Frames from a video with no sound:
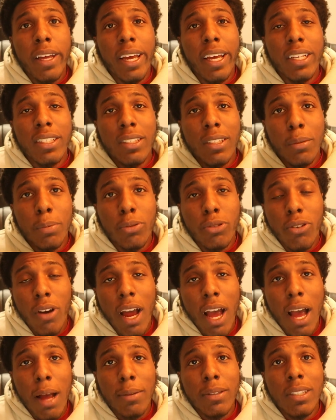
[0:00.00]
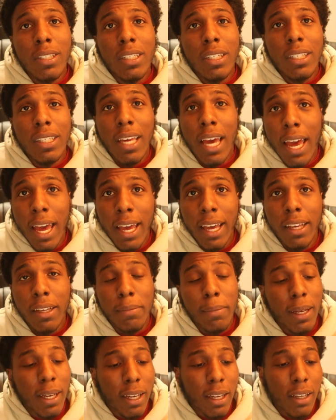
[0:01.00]
and subscribe to the
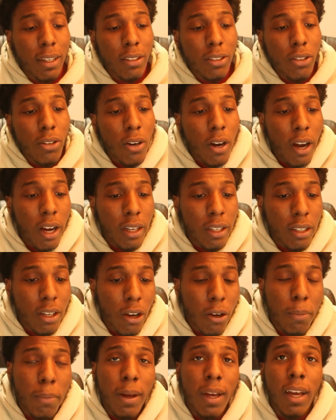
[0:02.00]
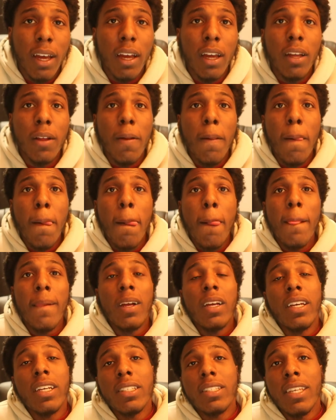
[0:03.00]
gang, man. You already know, man.
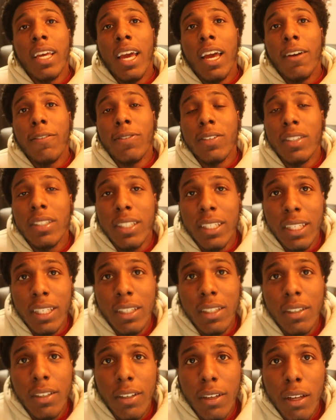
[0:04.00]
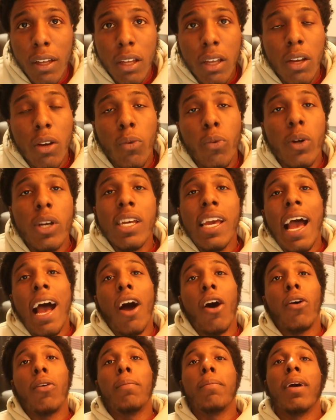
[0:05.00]
It's Hamp Phasique. We
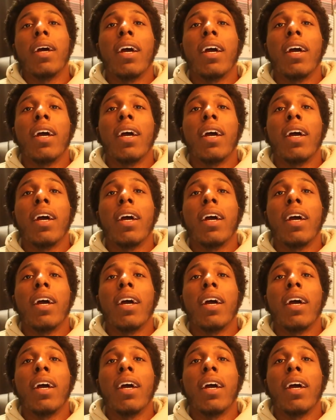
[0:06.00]
out,